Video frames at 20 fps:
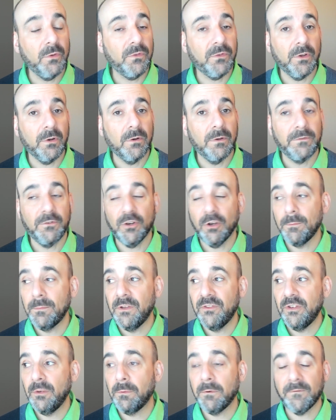so if you're a
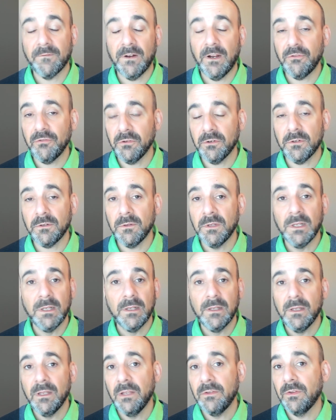busy professional,
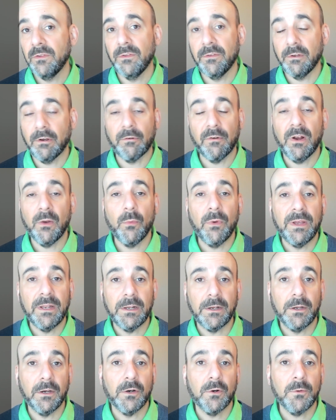this is a great way
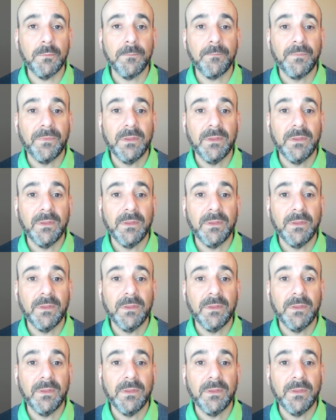to go.